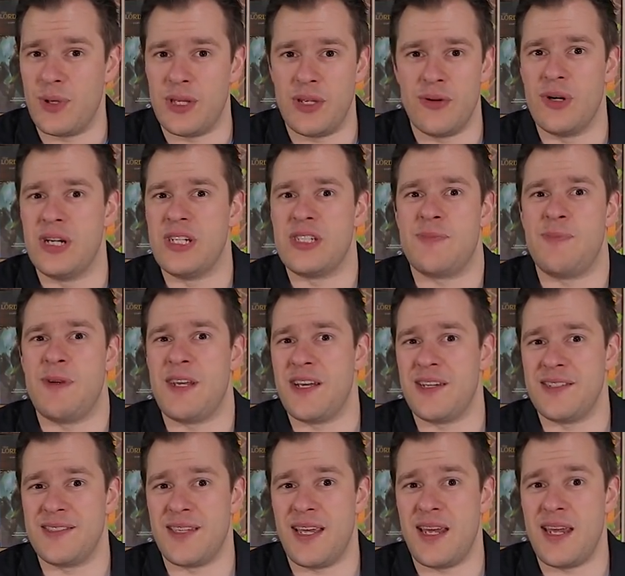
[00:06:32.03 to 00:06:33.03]
whether it's
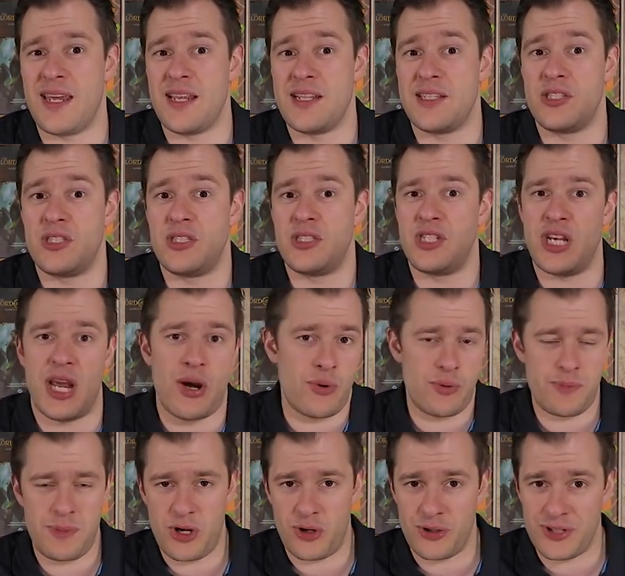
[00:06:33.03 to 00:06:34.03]
because they share
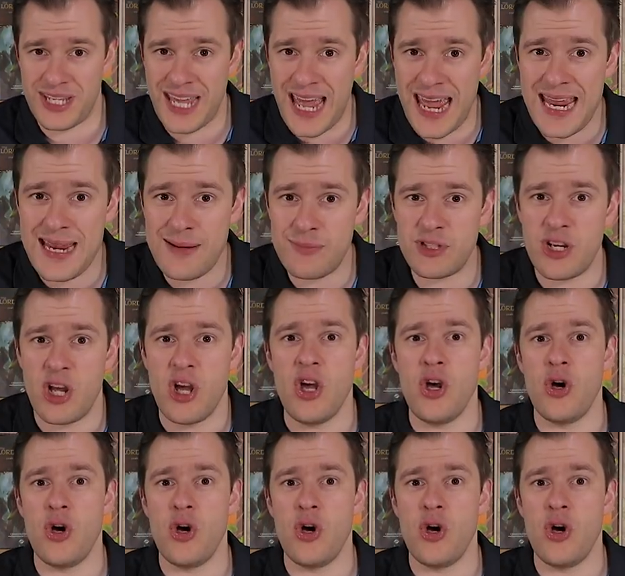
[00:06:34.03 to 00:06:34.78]
with me on games,